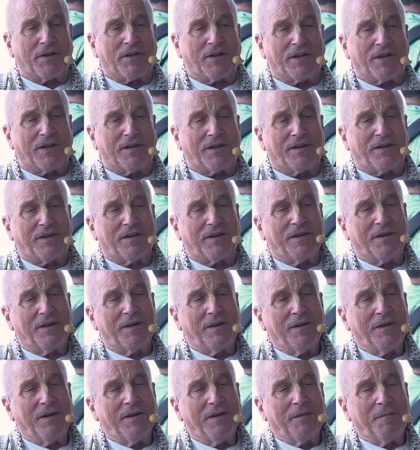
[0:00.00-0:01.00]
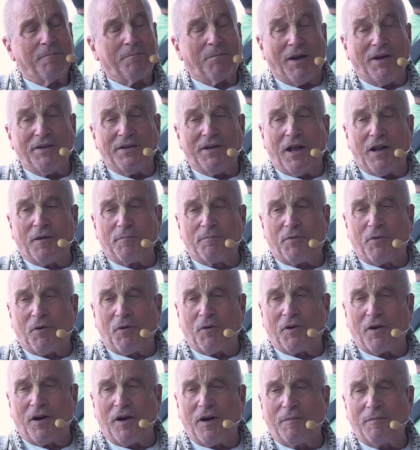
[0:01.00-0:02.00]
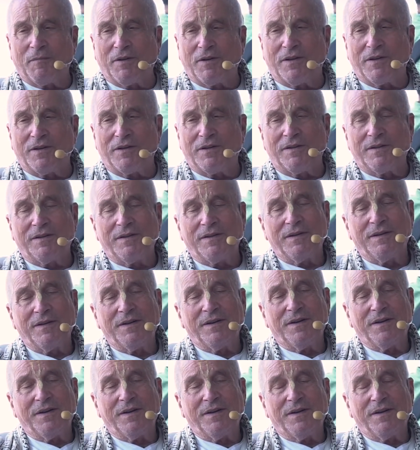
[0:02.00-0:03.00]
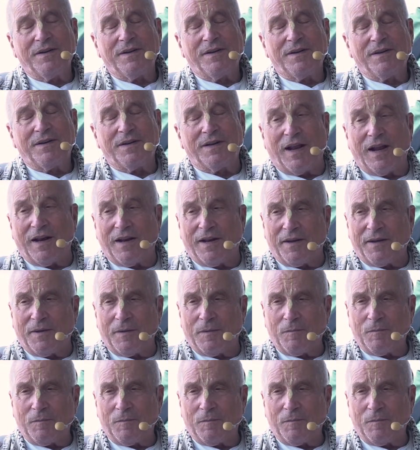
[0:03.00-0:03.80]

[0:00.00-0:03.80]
did Pandal program in Delhi.